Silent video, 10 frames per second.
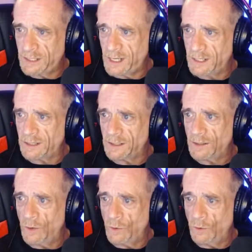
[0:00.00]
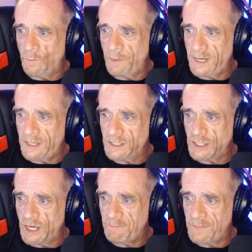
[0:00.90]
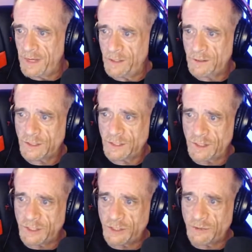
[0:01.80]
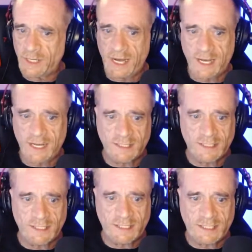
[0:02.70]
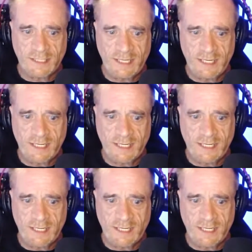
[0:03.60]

get the whole page up there so that you can see it.